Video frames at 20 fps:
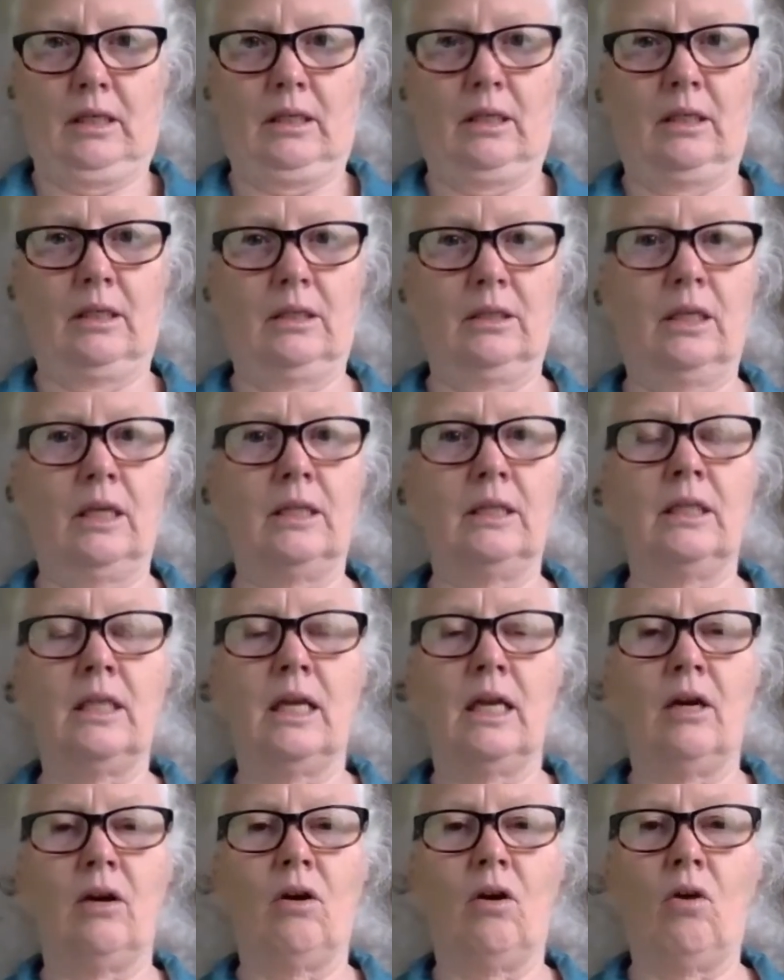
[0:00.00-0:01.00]
Does
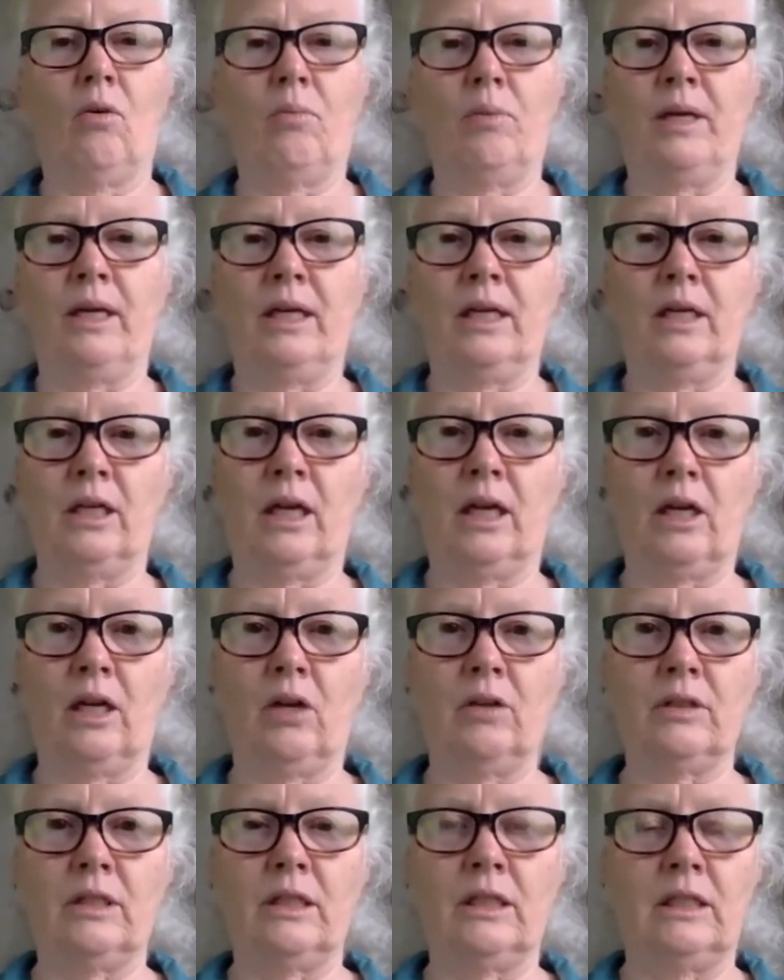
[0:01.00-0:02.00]
the opening and
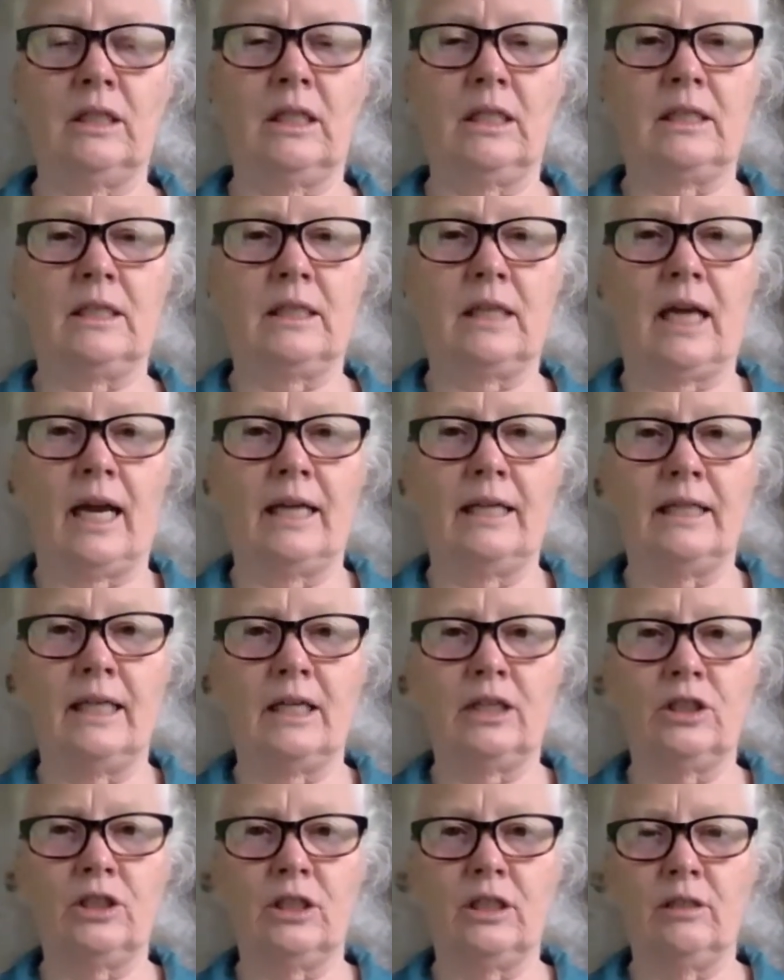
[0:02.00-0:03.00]
closing to the side,
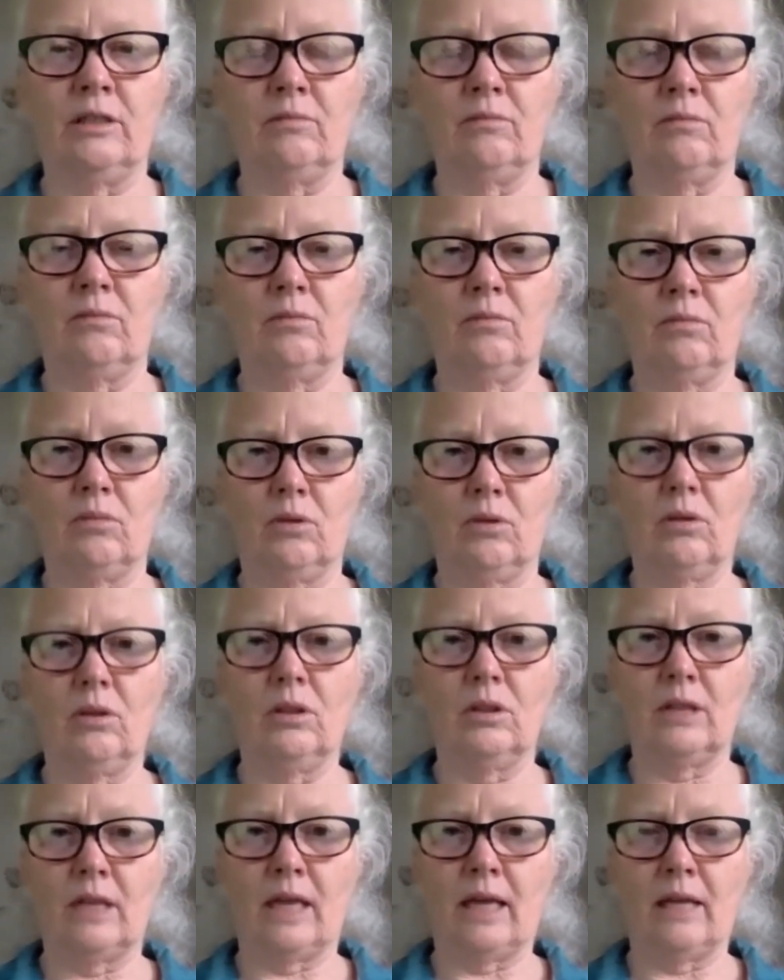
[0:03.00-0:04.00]
Yeshi,
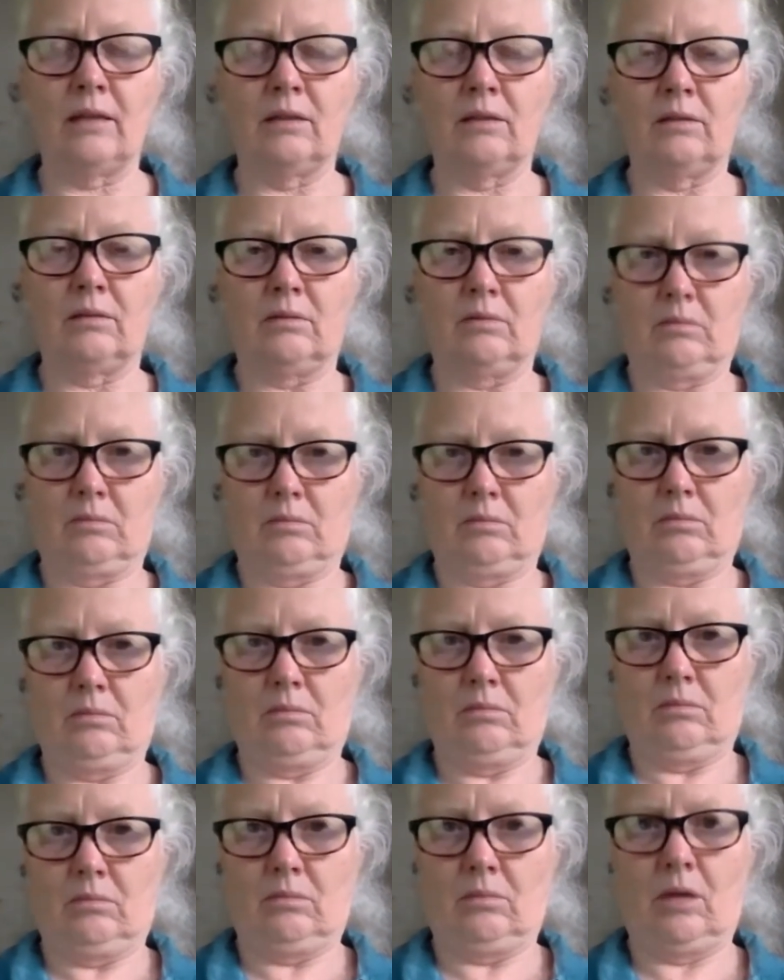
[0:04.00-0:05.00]
is that
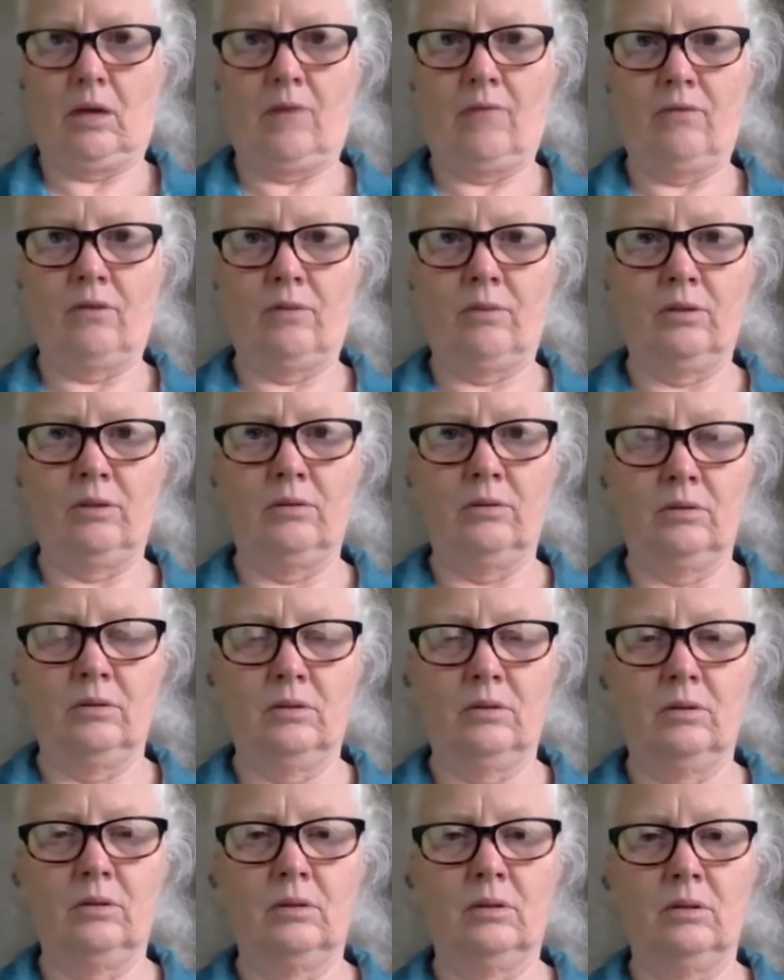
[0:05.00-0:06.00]
comfortable?
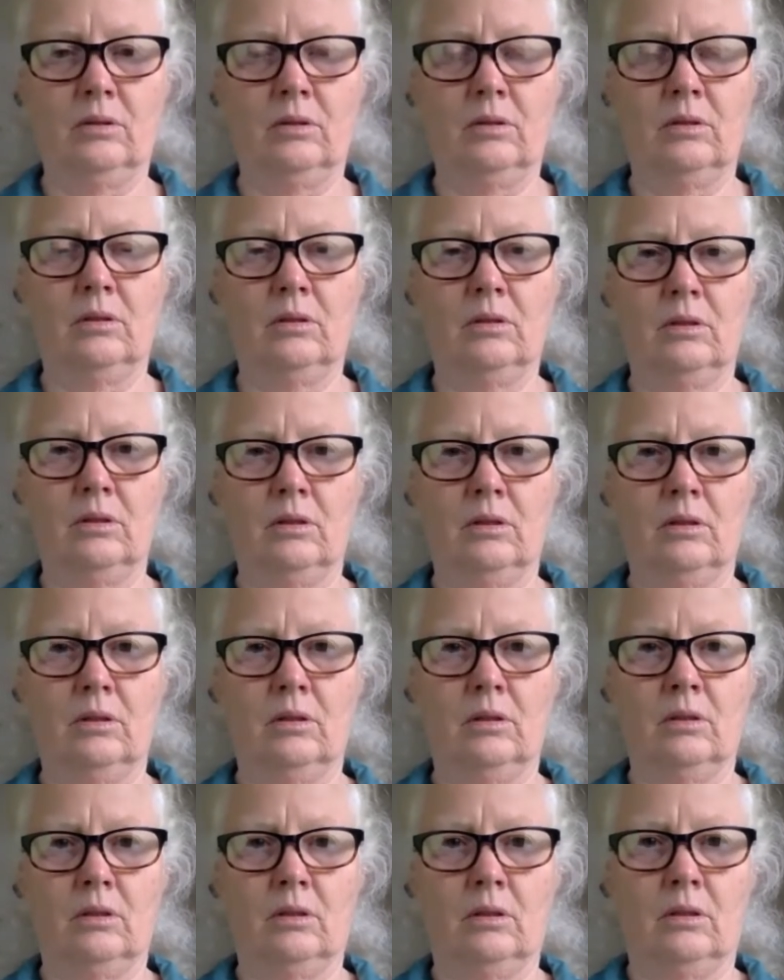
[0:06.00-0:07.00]
That's good. I,
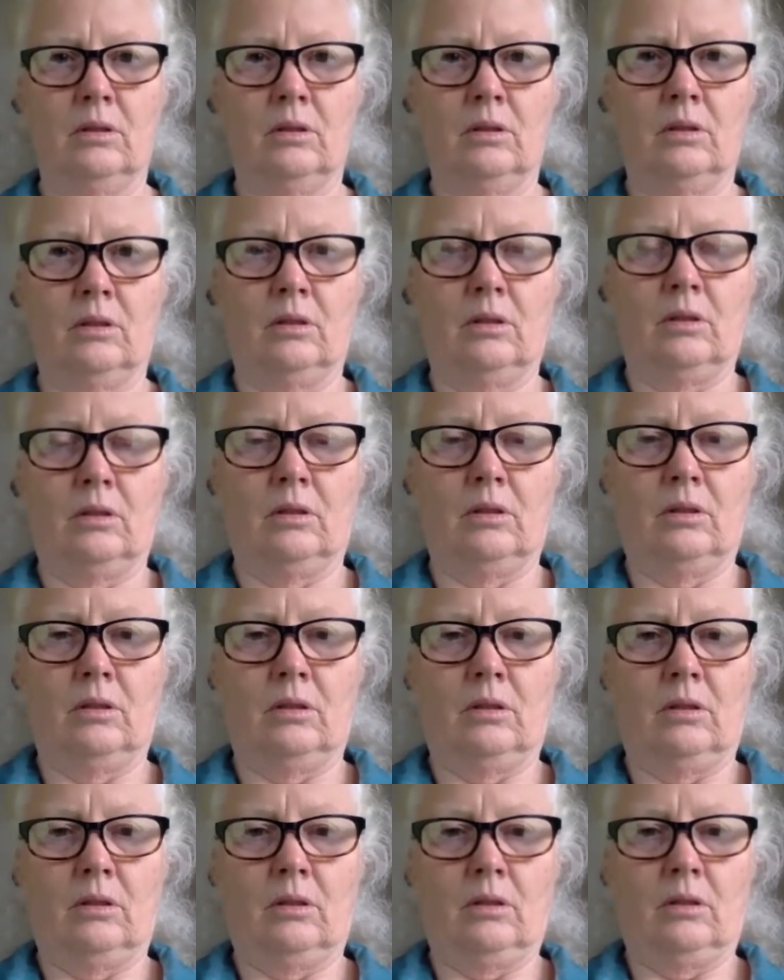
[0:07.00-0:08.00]
I can do
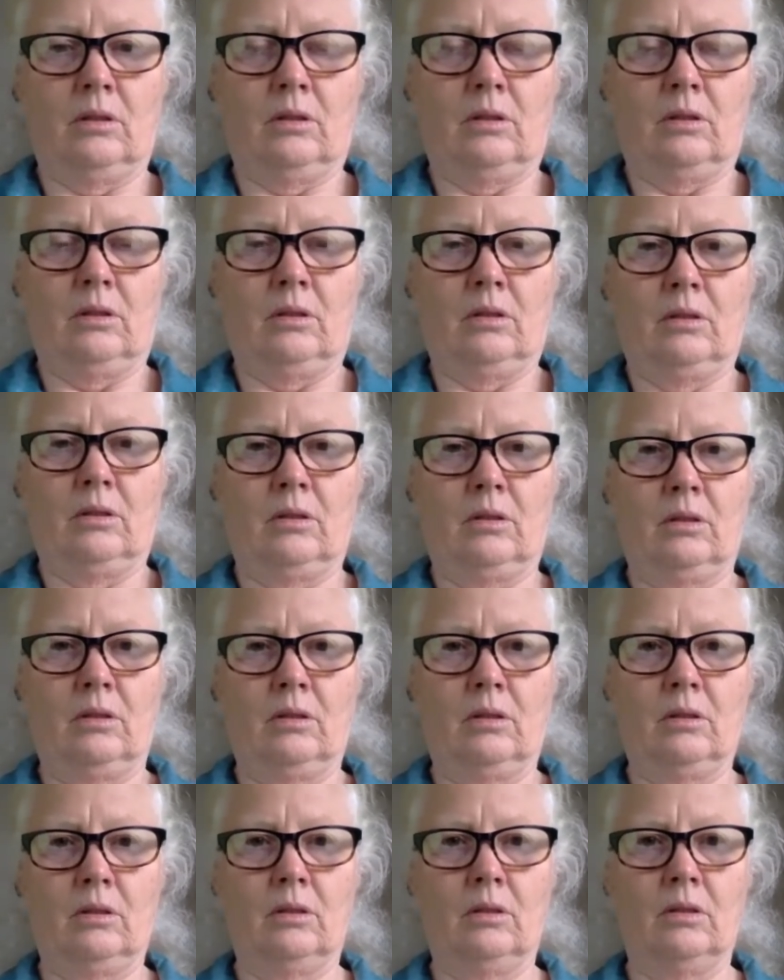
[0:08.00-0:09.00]

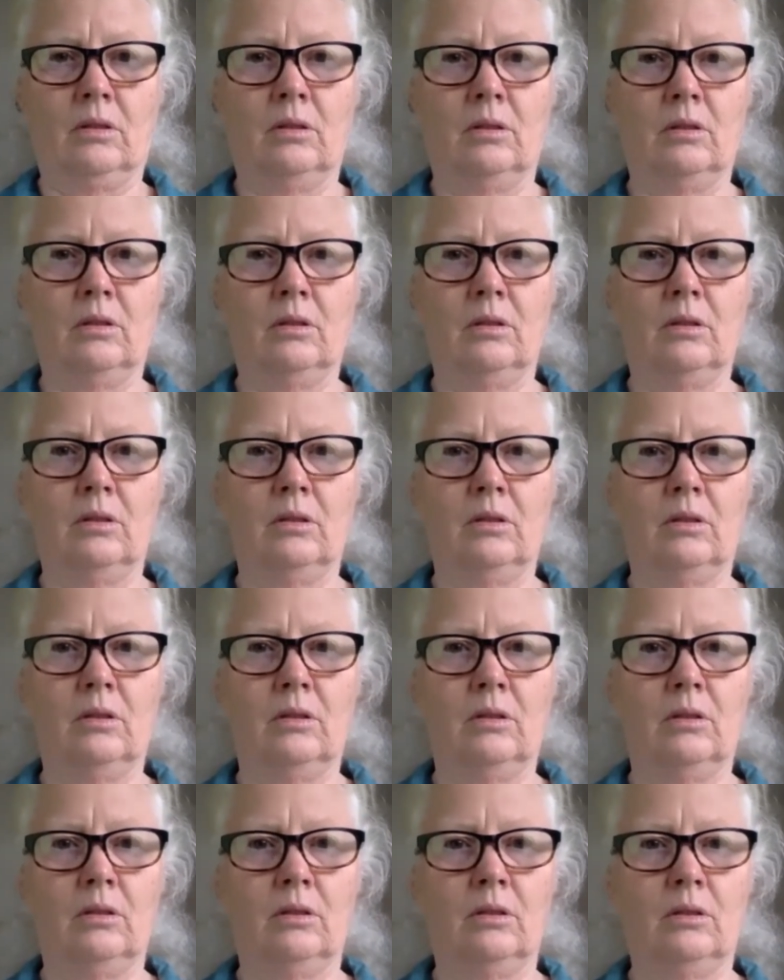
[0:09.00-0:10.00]
Chenchi as long as I do it
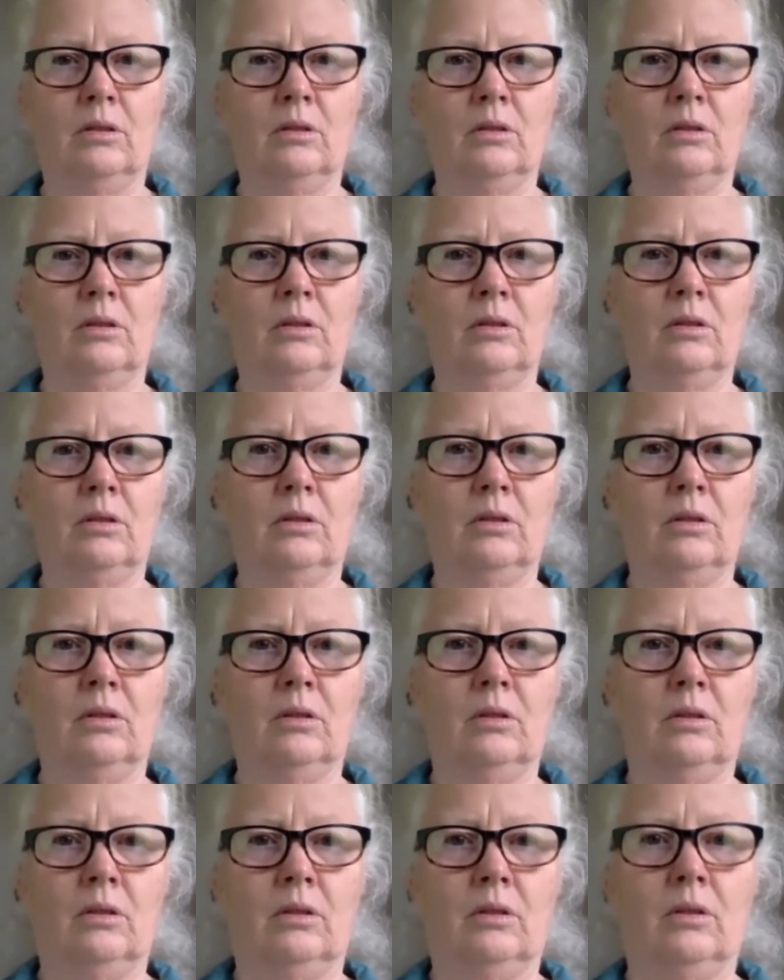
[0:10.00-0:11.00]
very
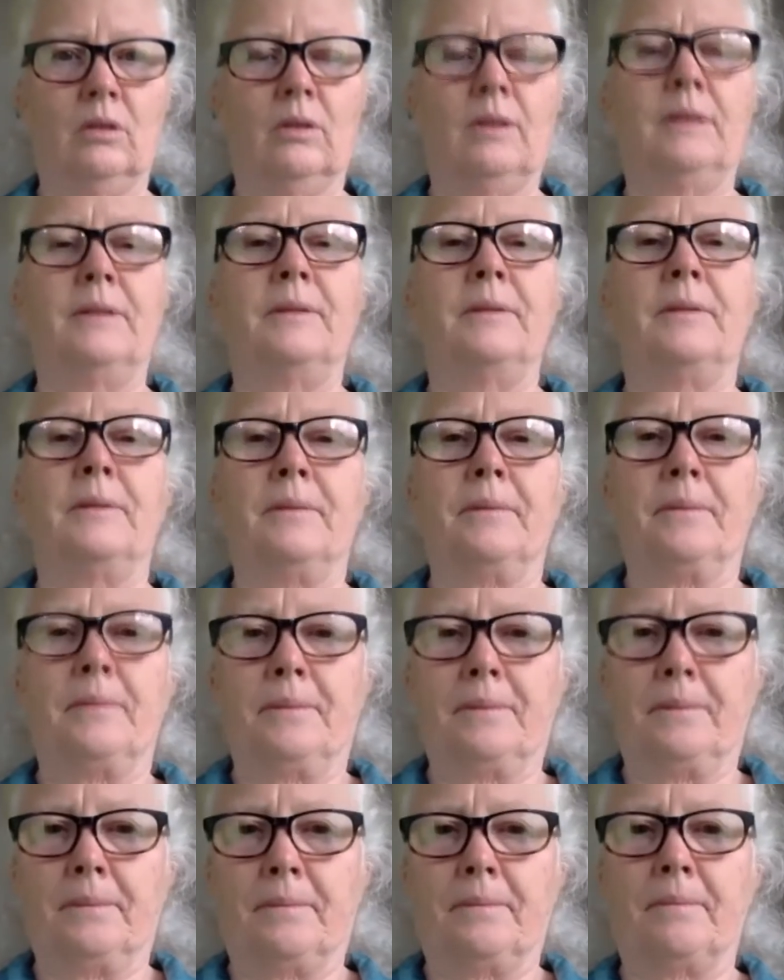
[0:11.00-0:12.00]
mindfully and
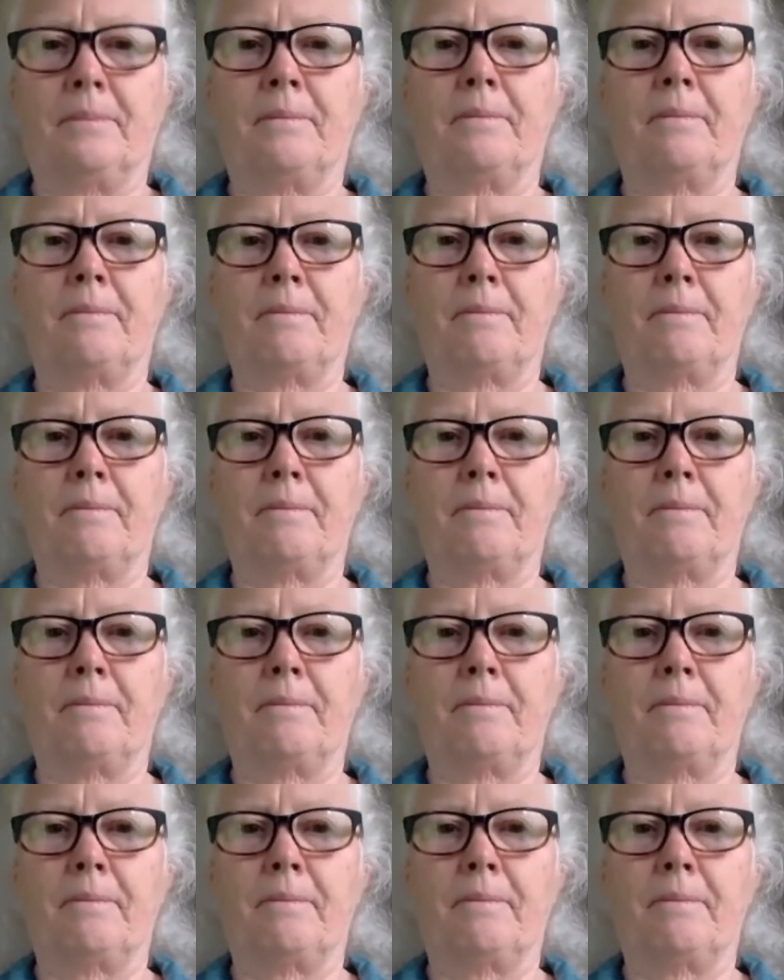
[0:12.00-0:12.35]
slowly.